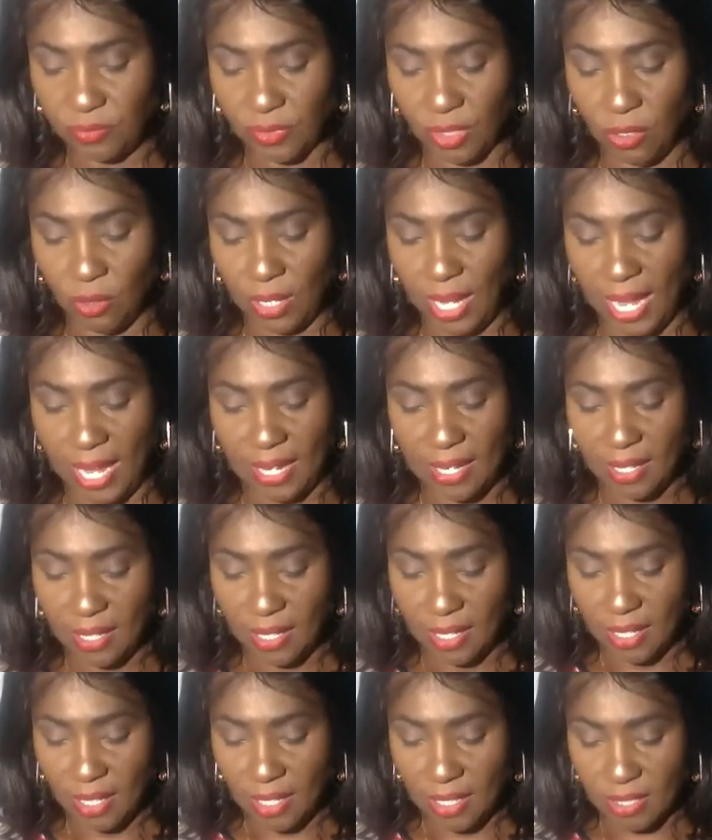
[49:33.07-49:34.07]
Okay.
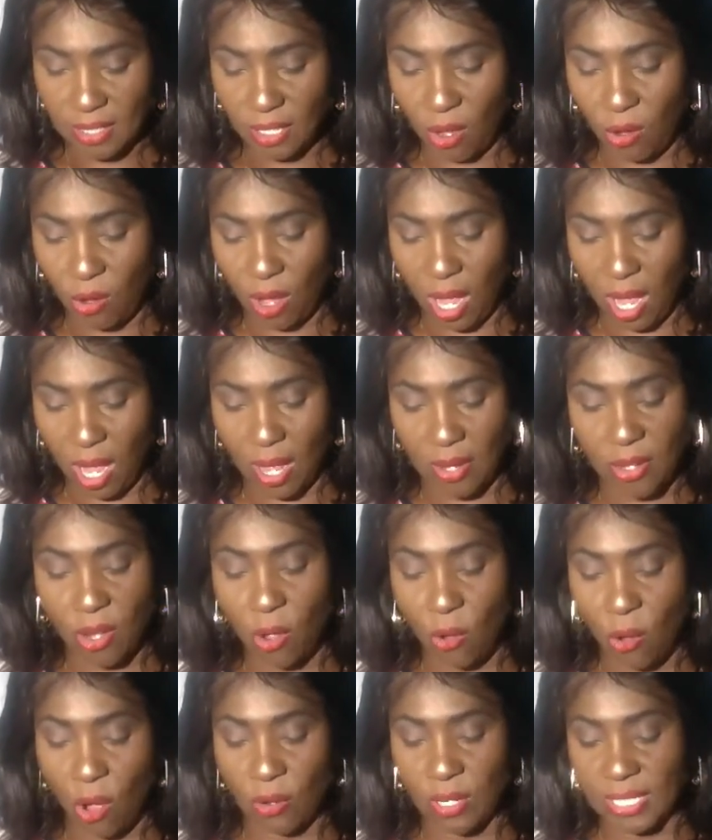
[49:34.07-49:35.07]
So,
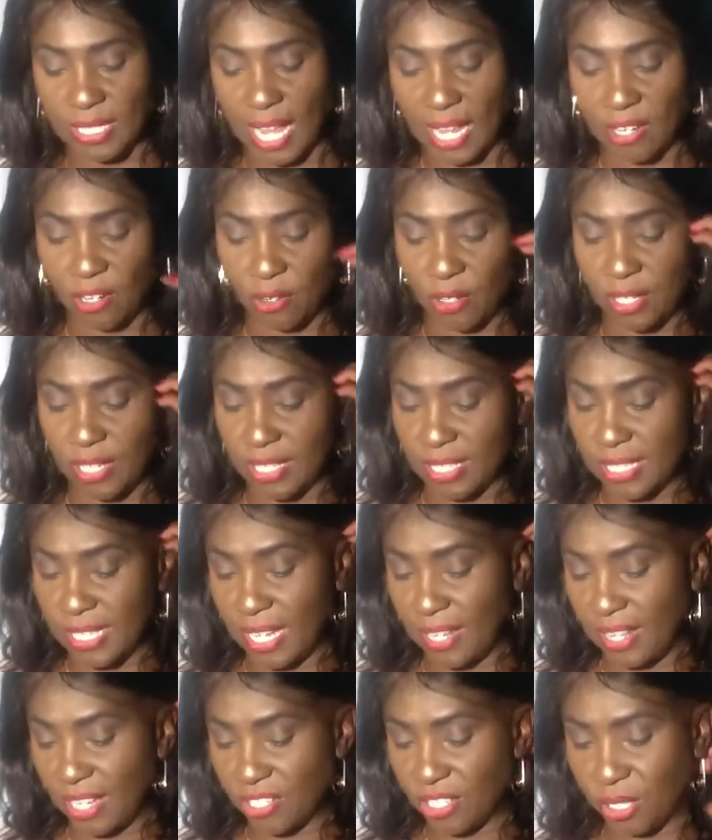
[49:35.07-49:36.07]
no, Otis, I know you didn't
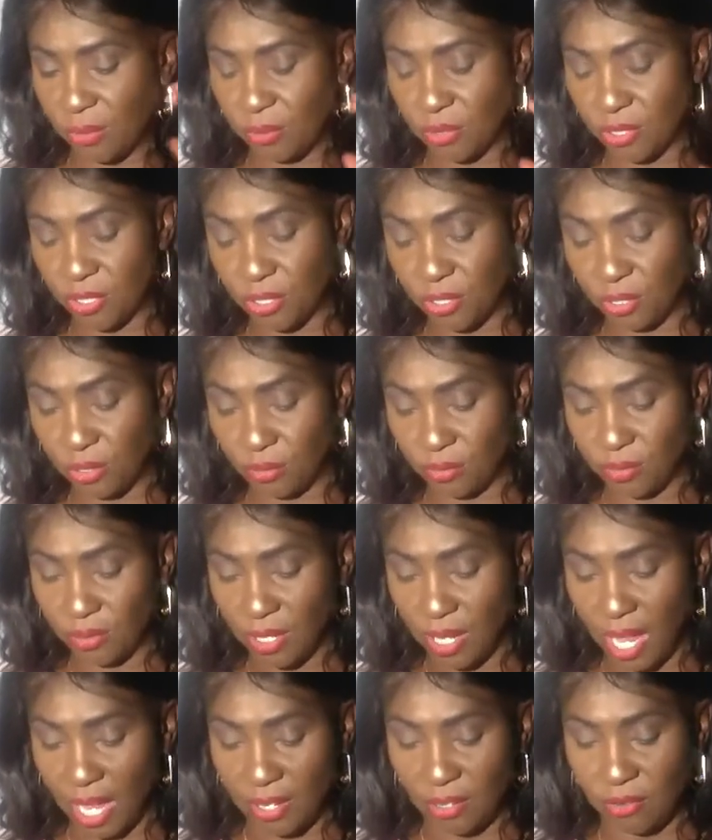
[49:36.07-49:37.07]
say that she was true.
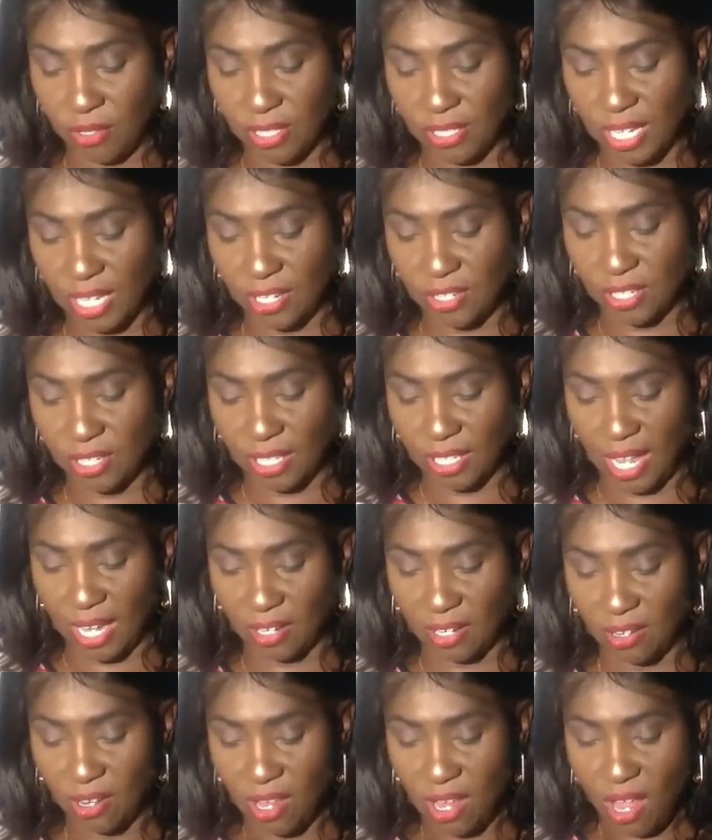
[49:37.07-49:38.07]
I know you said you didn't
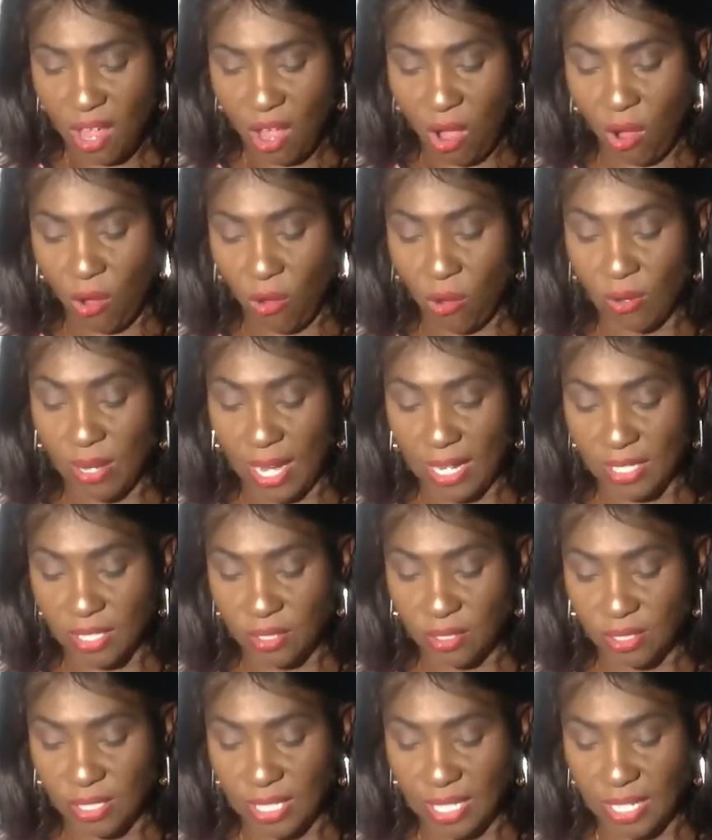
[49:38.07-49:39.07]
like her. Oh, okay.
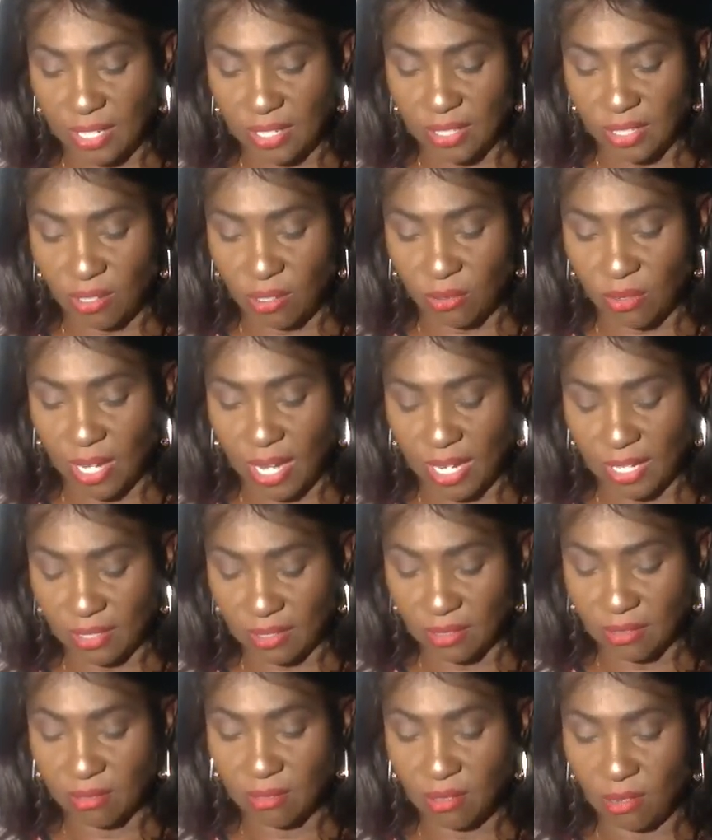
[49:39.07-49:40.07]
So you said, okay.
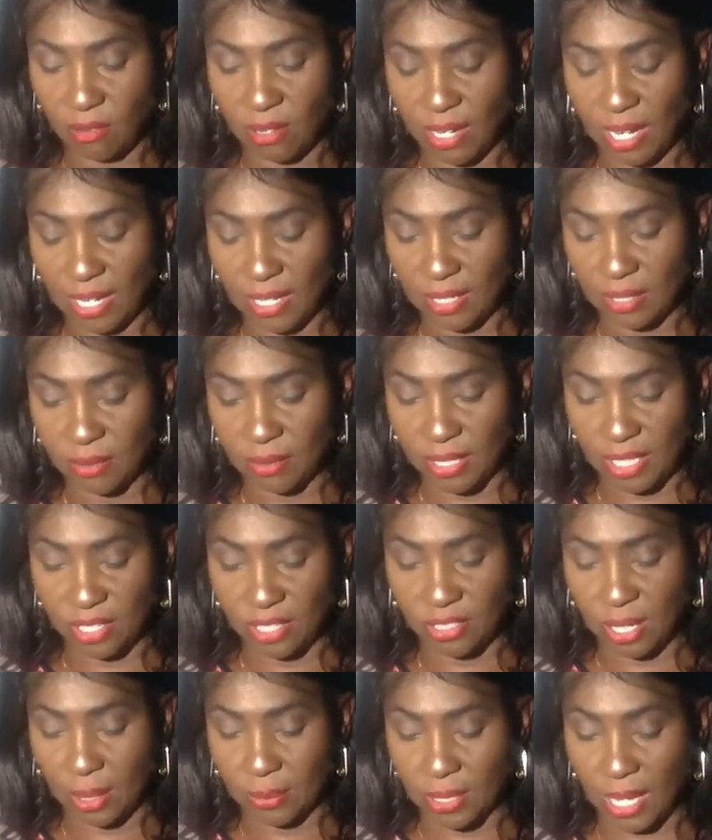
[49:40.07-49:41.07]
Okay. It was an
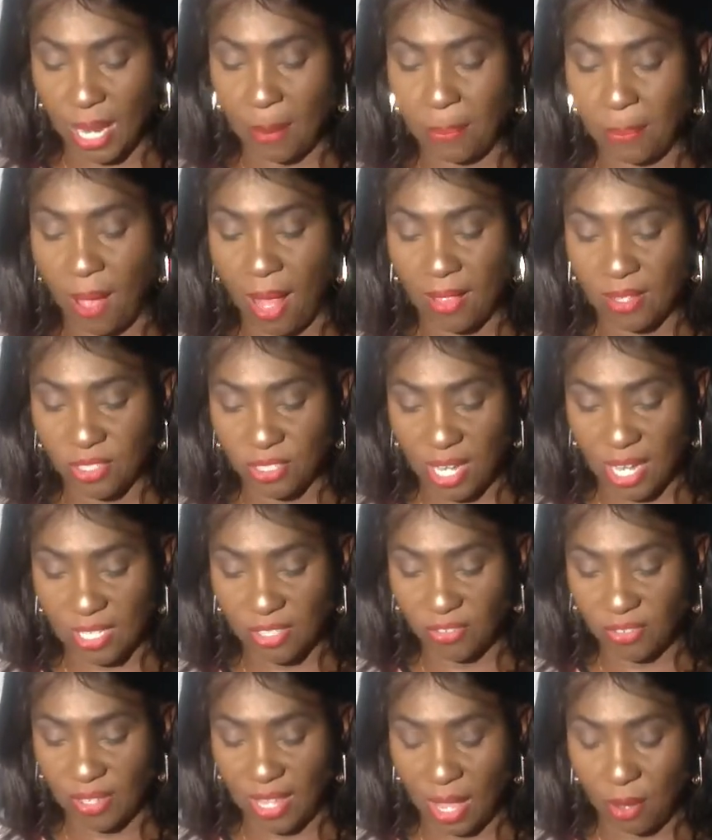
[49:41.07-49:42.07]
interception. I
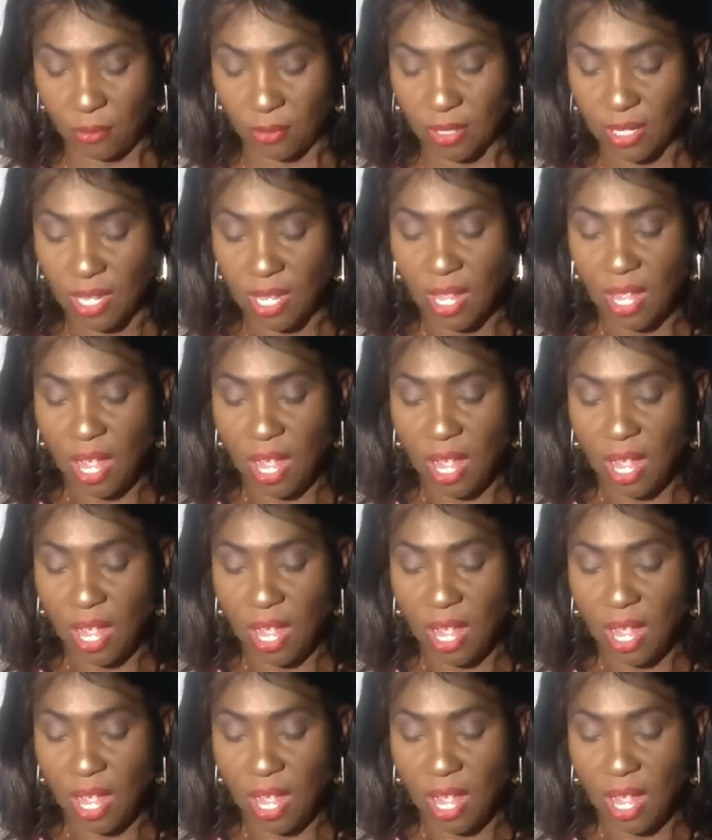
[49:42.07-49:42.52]
apologize for that one.